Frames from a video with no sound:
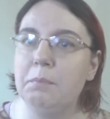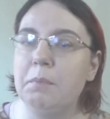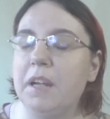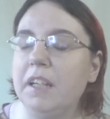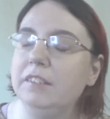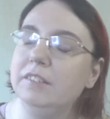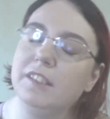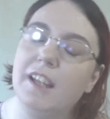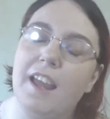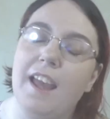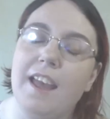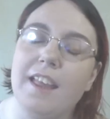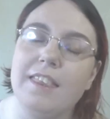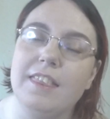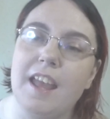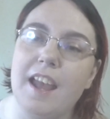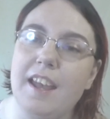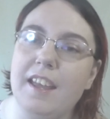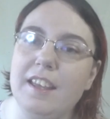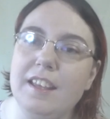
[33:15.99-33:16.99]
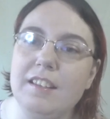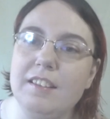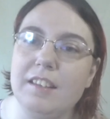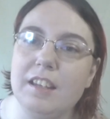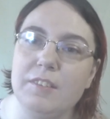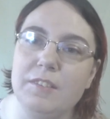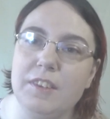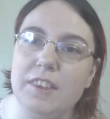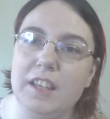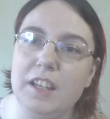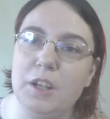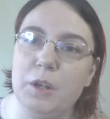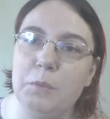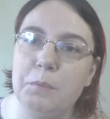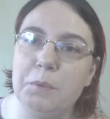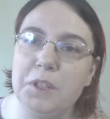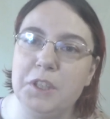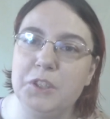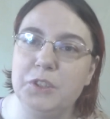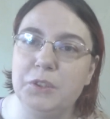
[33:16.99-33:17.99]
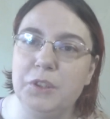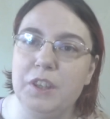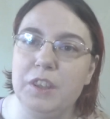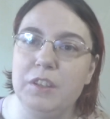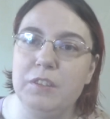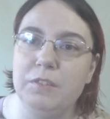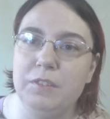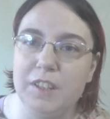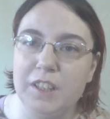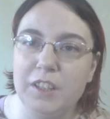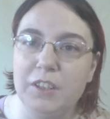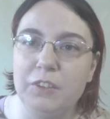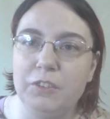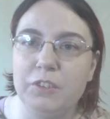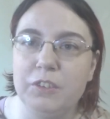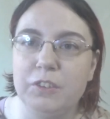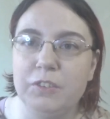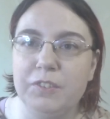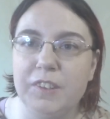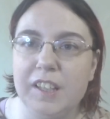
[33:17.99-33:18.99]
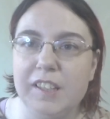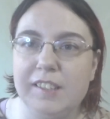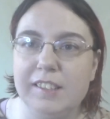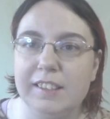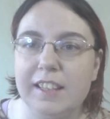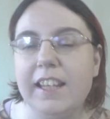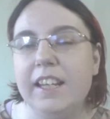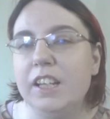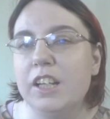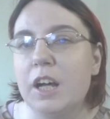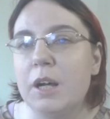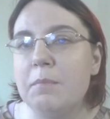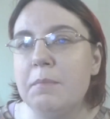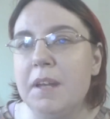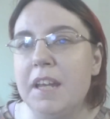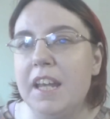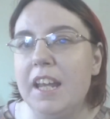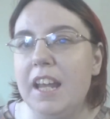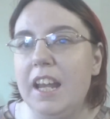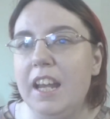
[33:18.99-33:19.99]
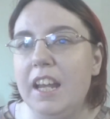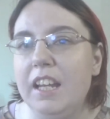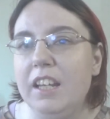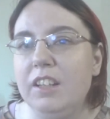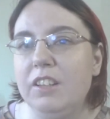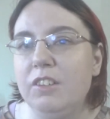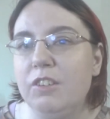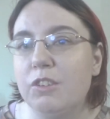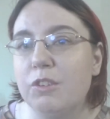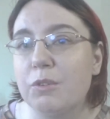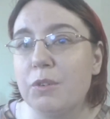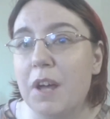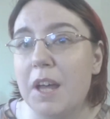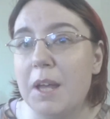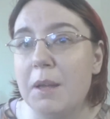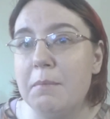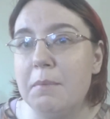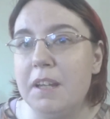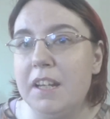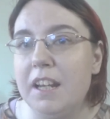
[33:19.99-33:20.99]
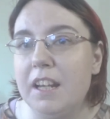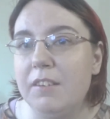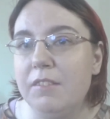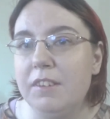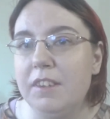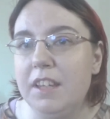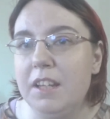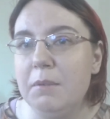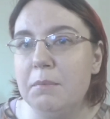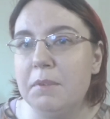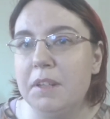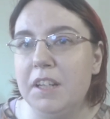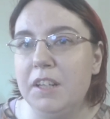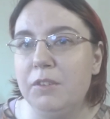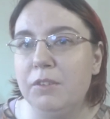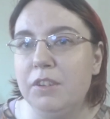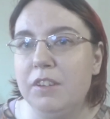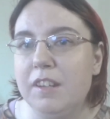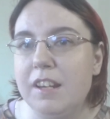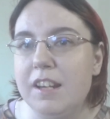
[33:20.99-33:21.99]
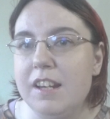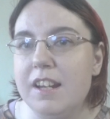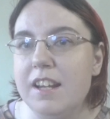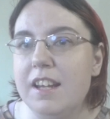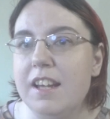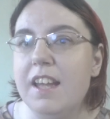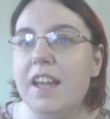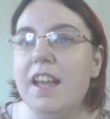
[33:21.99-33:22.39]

But that is everything. Hope you enjoyed the video. Don't forget to like, comment, and subscribe and everything. My name is Christina.